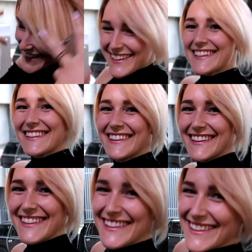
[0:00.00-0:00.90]

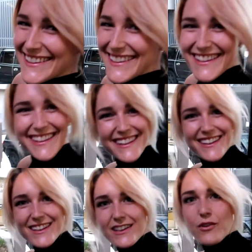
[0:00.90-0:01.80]
Damn, I'm Team
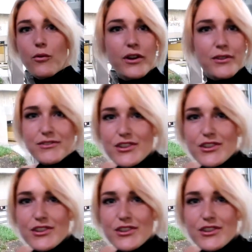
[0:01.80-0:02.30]
Instinct. So. What are you